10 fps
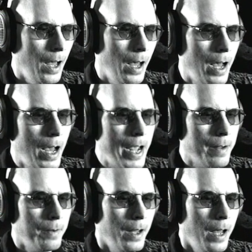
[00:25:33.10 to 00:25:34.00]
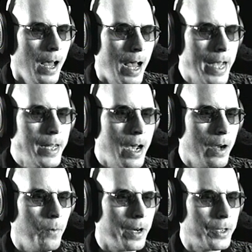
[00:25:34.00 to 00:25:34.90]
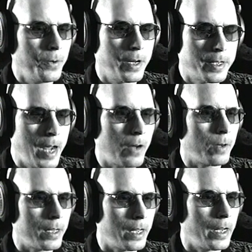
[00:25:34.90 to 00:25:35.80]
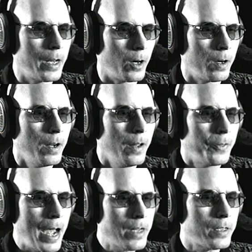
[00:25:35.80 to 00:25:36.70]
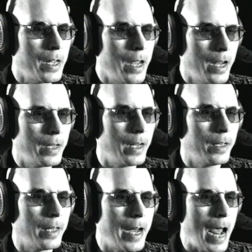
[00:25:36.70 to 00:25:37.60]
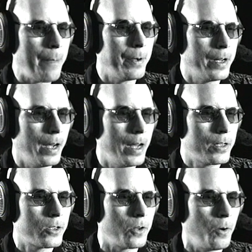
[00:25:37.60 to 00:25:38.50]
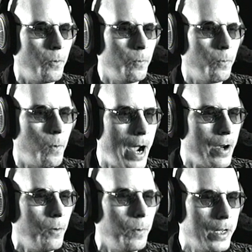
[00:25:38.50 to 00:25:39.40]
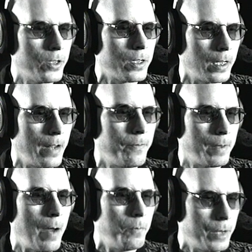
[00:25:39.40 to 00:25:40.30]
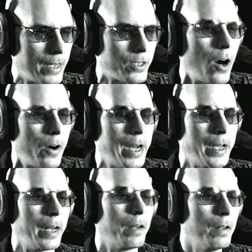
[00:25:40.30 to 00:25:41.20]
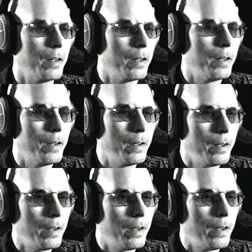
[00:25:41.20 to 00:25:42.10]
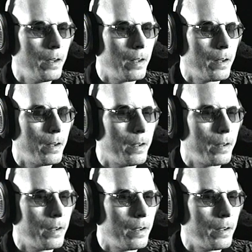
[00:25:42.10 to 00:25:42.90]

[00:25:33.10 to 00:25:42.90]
What's that? I I kind of want to do an integrity thing here. That's the ending that happened to us, so why don't we just leave? That, that's our ending. I like it.